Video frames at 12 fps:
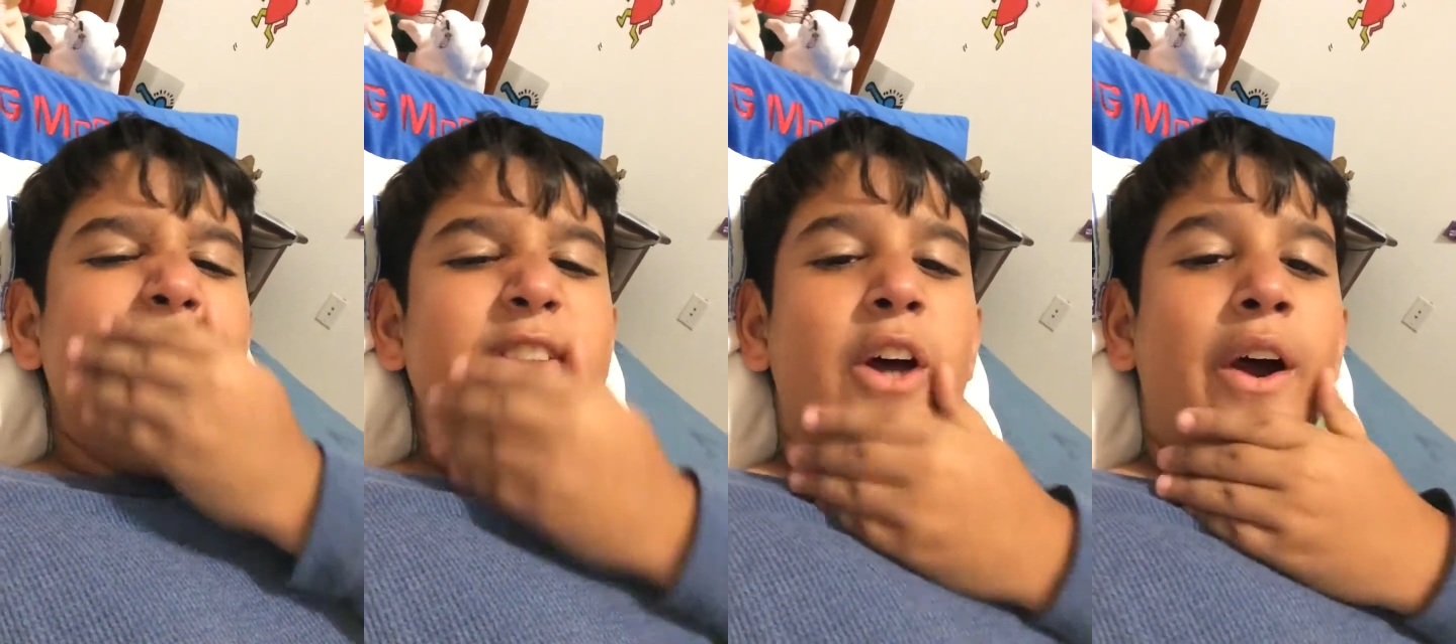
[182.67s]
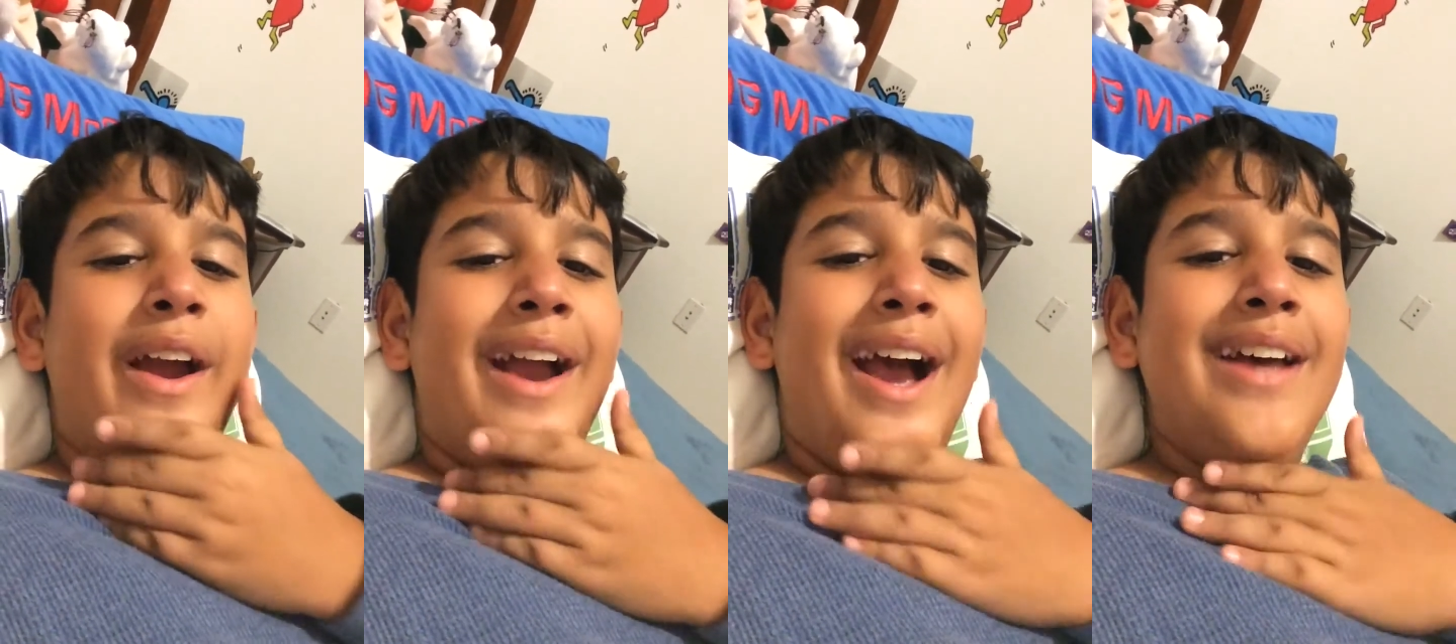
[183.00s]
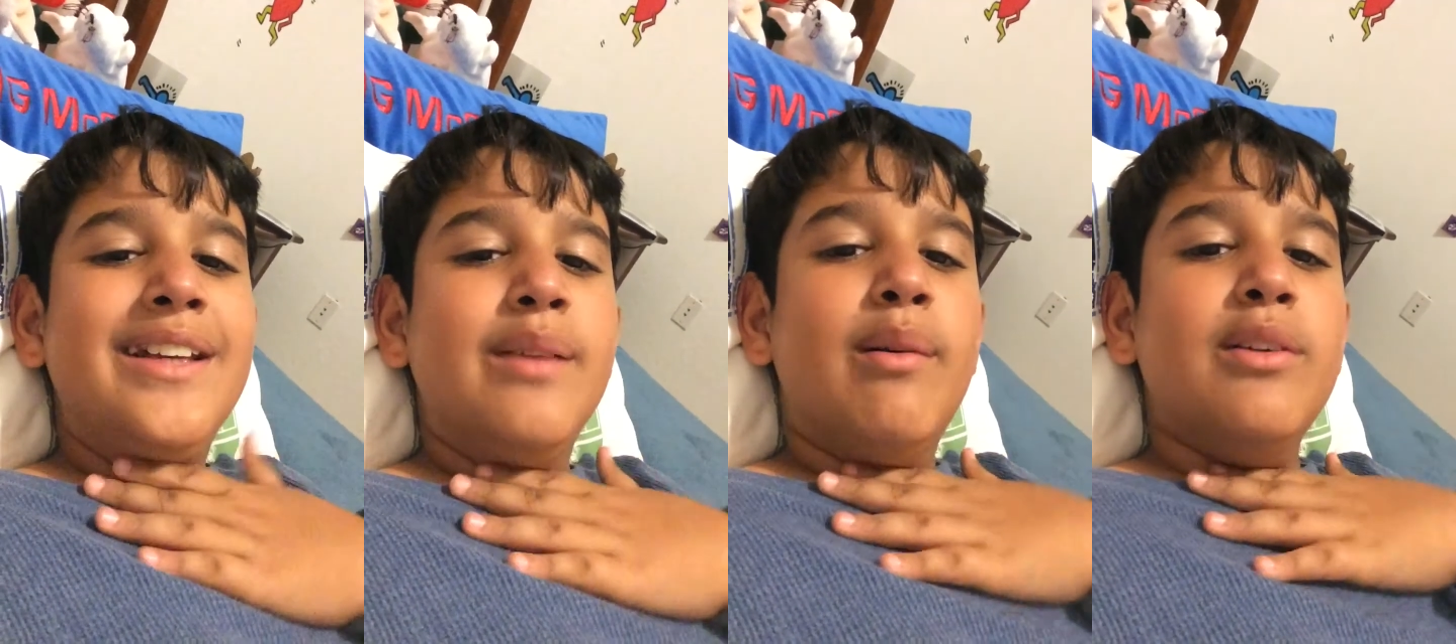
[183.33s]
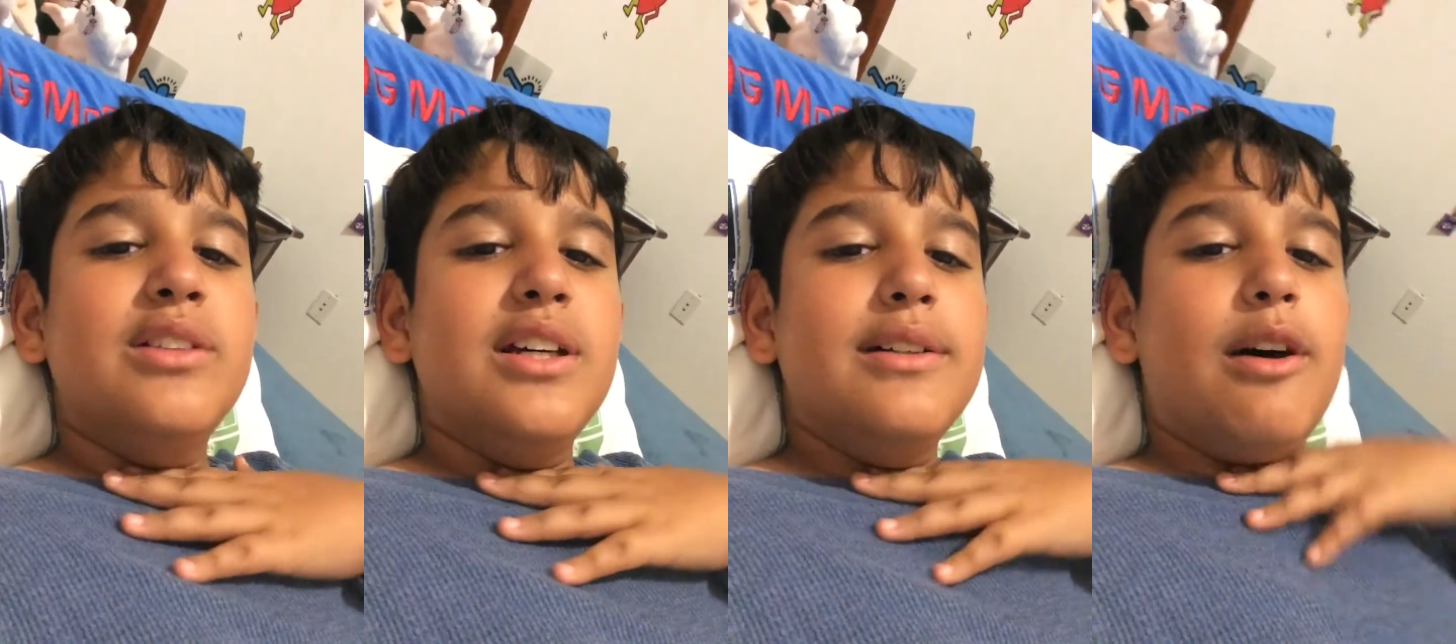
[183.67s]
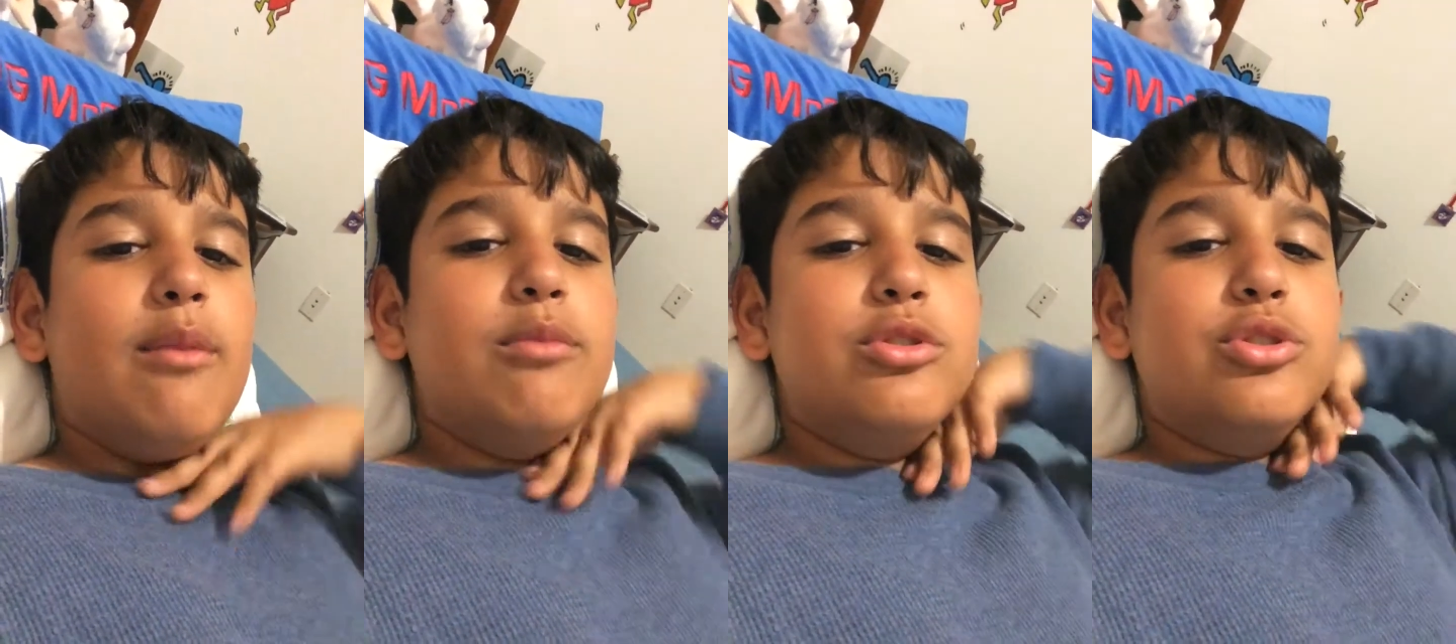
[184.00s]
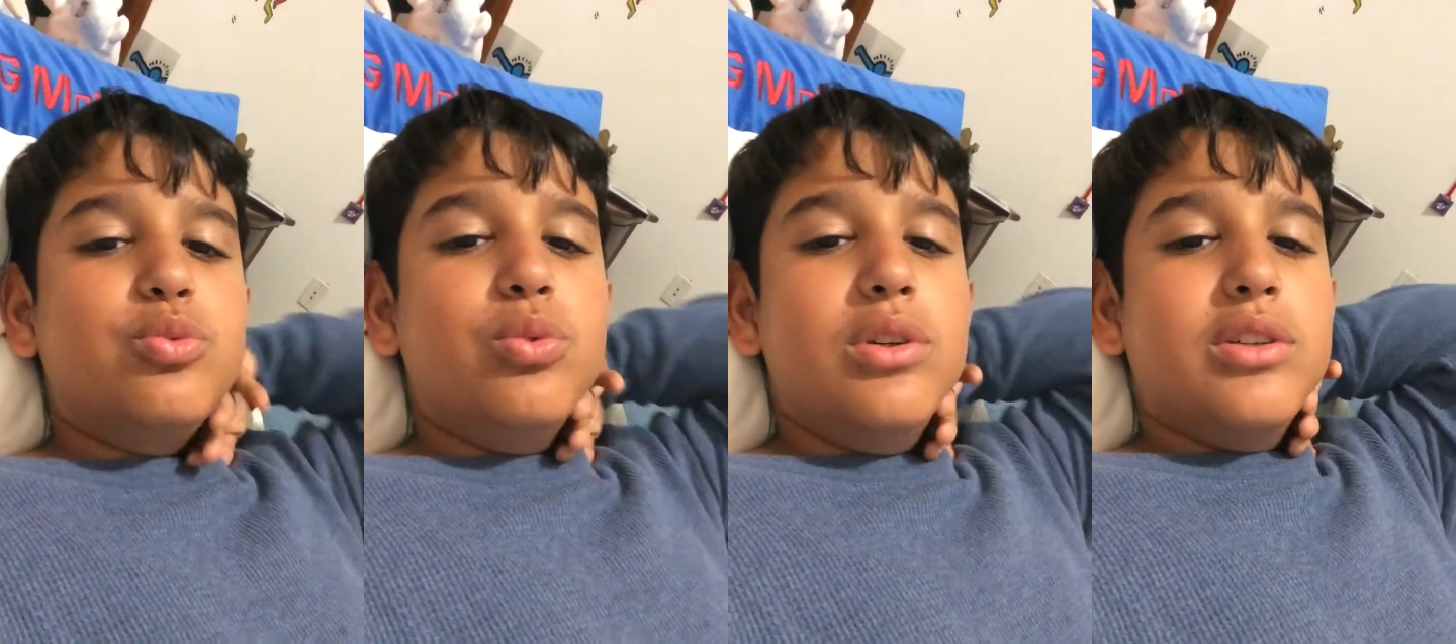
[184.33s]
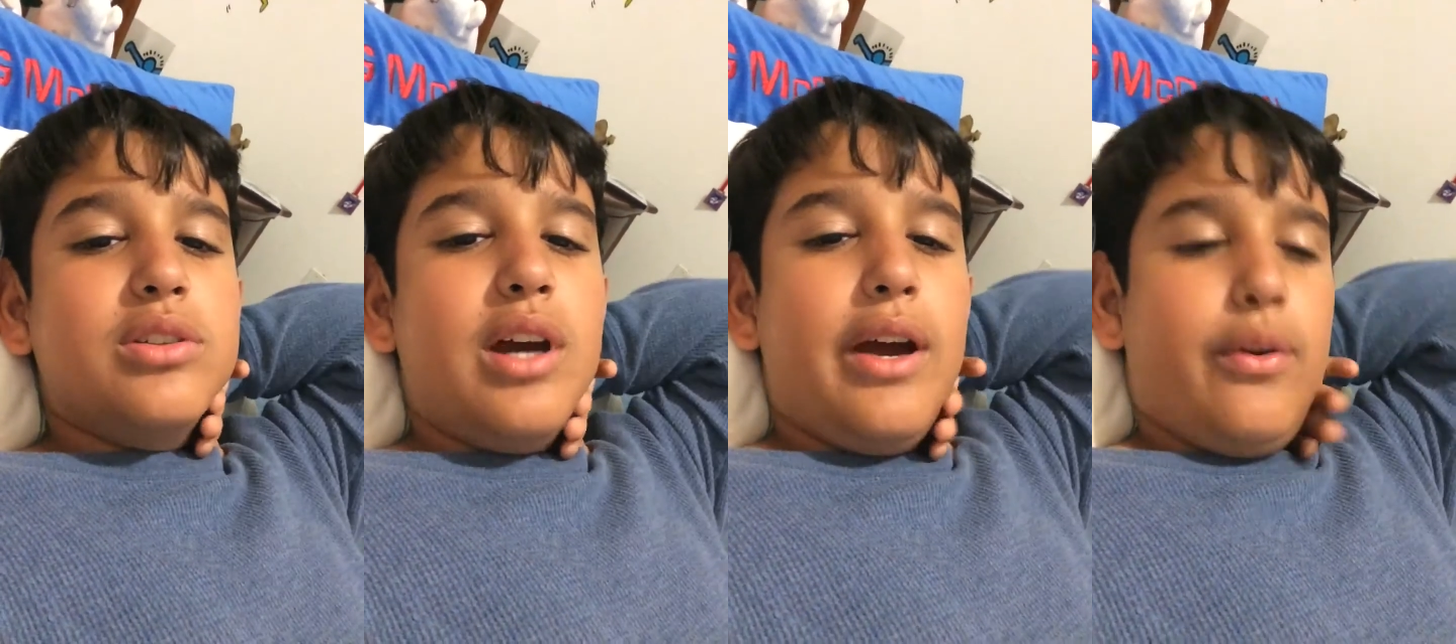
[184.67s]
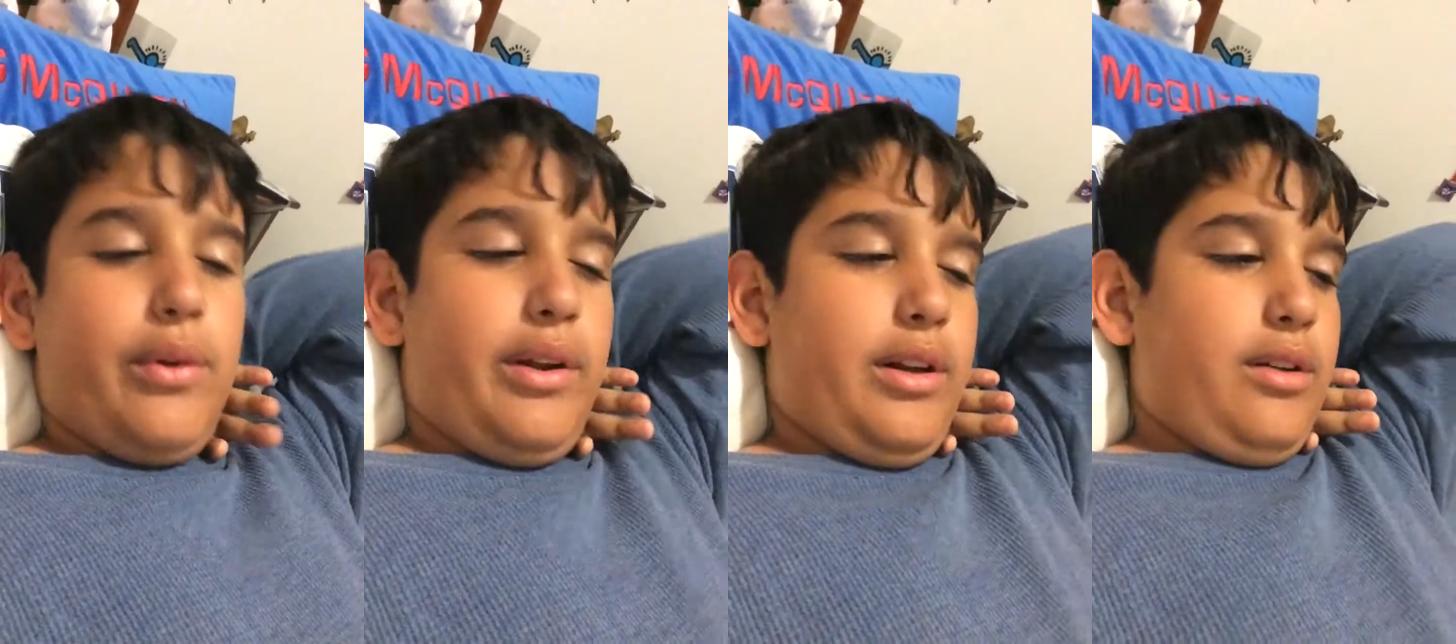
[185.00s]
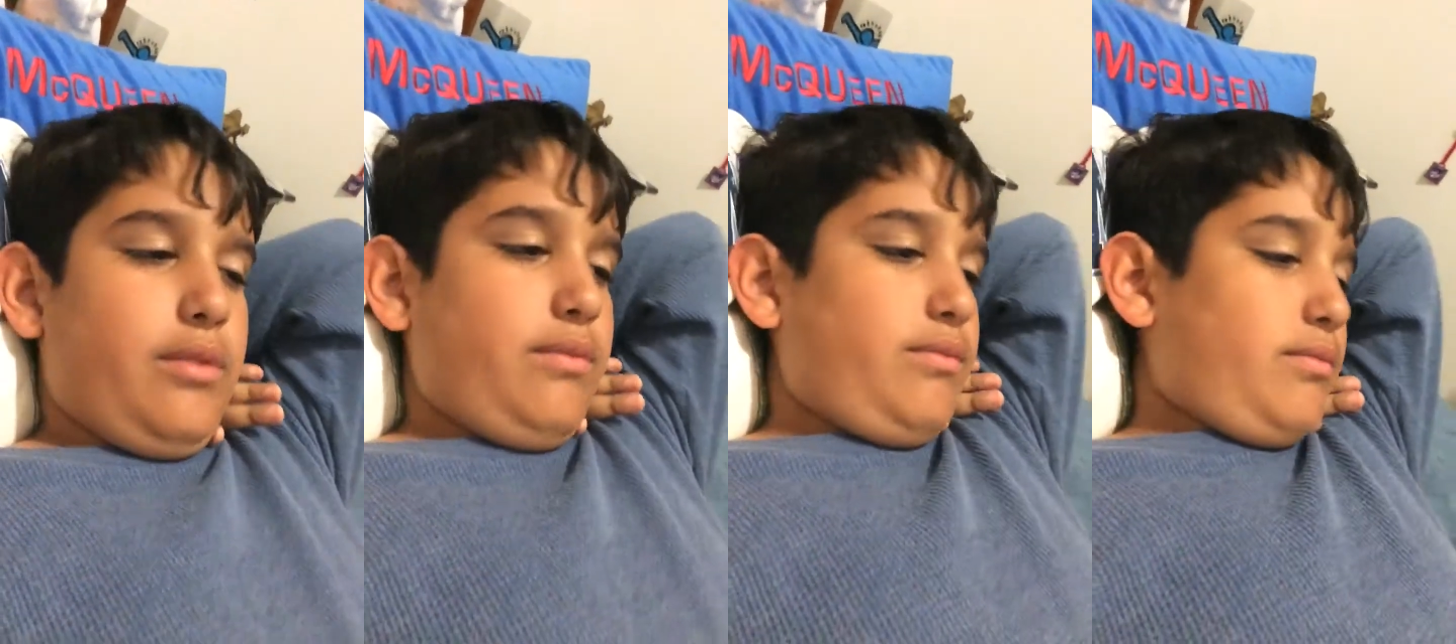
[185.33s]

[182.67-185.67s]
sorry guys about that. I'm just really tired right now.